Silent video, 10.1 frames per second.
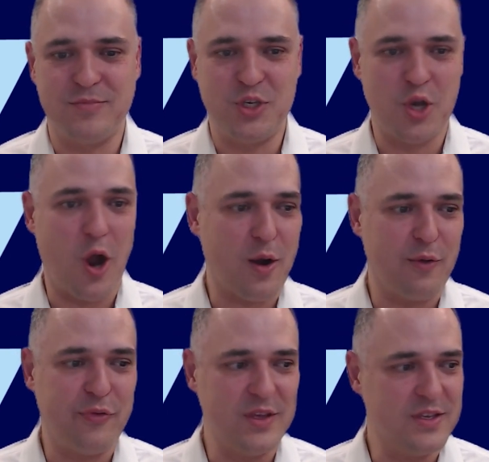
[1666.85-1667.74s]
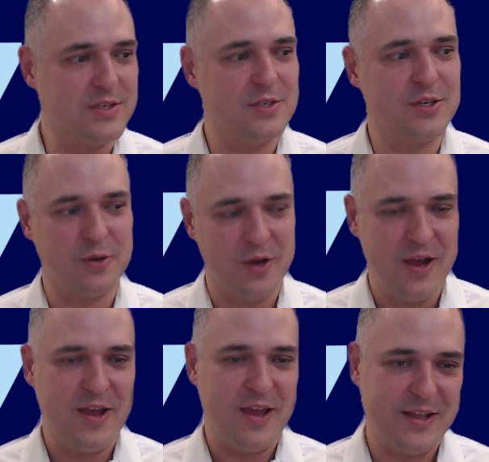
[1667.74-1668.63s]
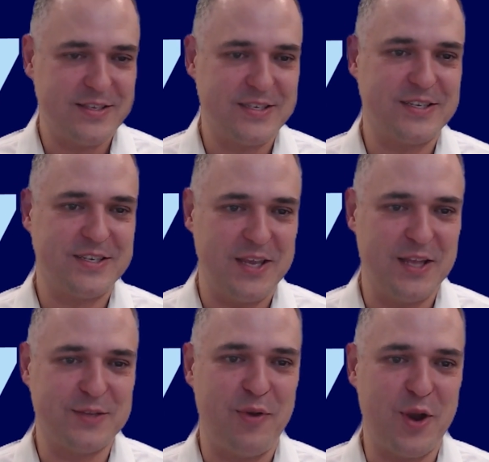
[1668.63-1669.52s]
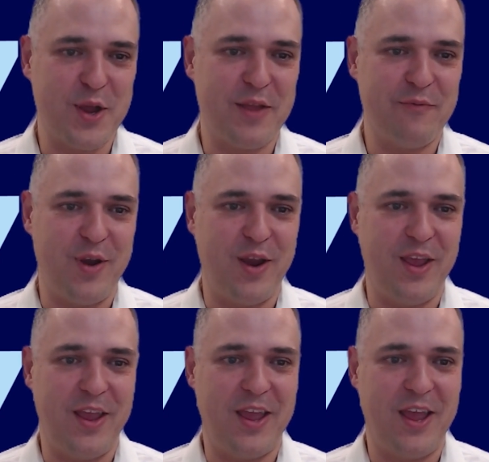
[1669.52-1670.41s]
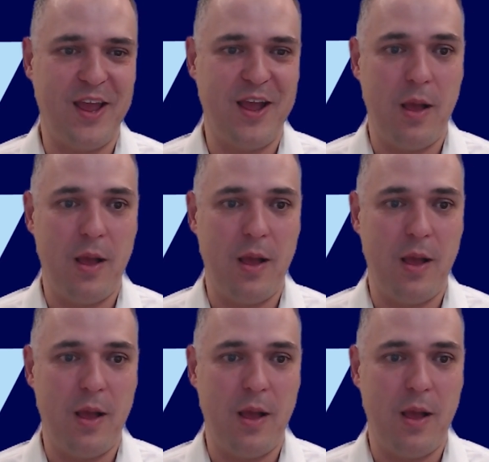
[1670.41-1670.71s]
geographies. So it's very, very